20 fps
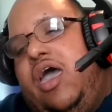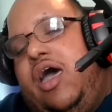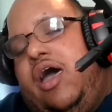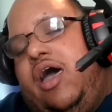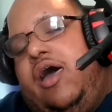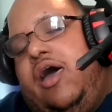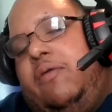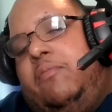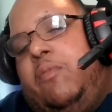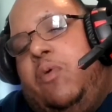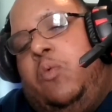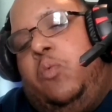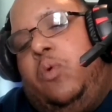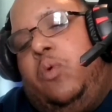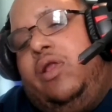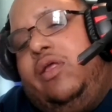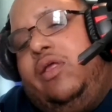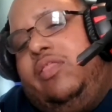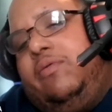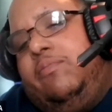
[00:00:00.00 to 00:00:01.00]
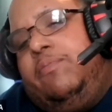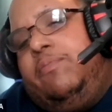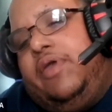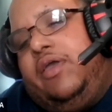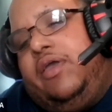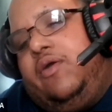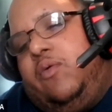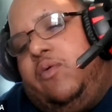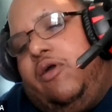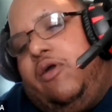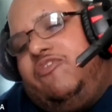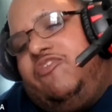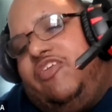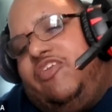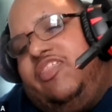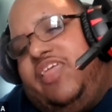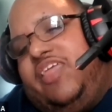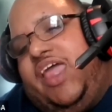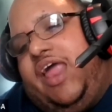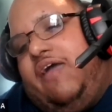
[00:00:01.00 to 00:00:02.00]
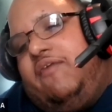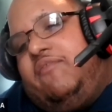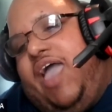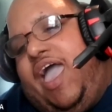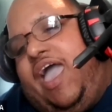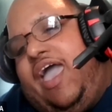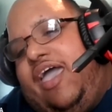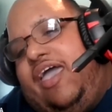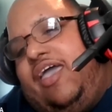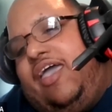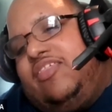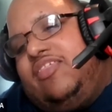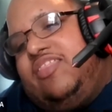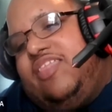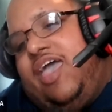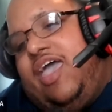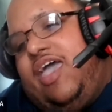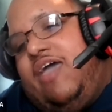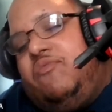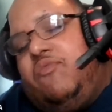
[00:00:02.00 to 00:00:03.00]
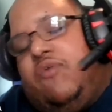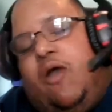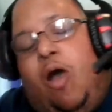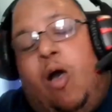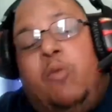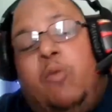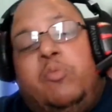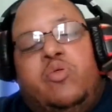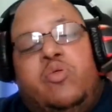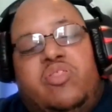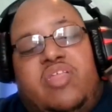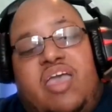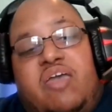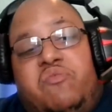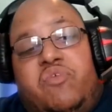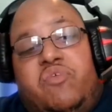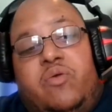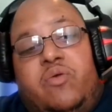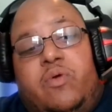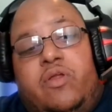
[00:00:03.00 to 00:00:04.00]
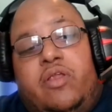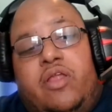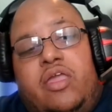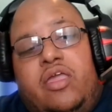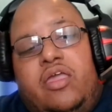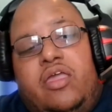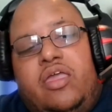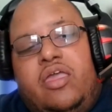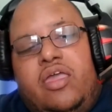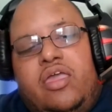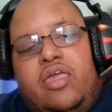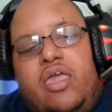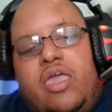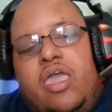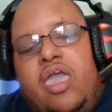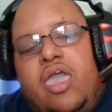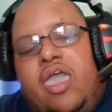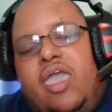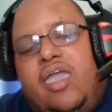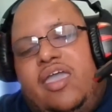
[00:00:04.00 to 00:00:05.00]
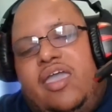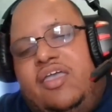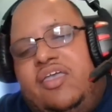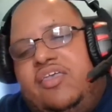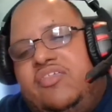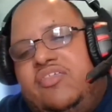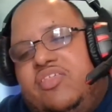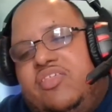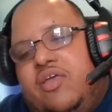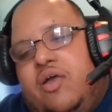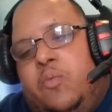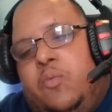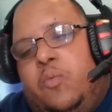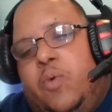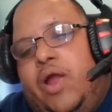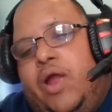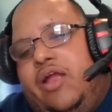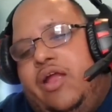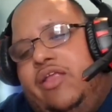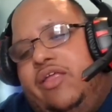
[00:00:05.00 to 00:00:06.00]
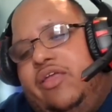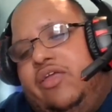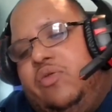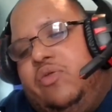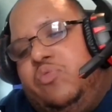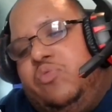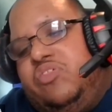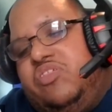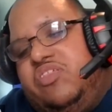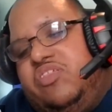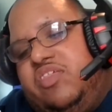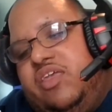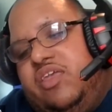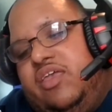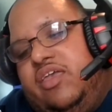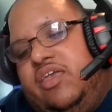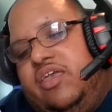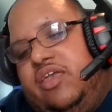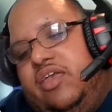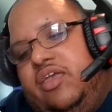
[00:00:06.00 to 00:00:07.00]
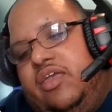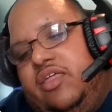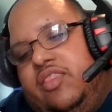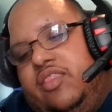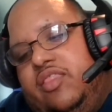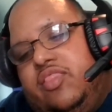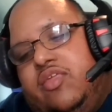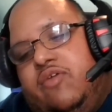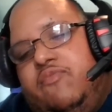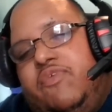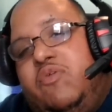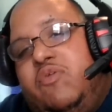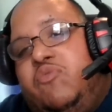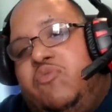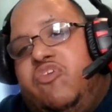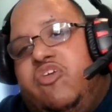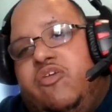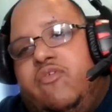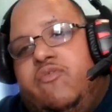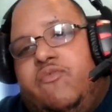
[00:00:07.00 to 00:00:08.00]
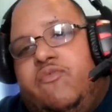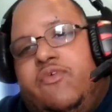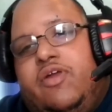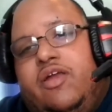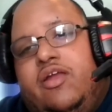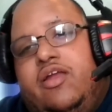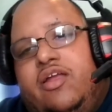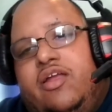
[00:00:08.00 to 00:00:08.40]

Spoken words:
One of the big questions that I've asked almost everyone is, where do you see the future for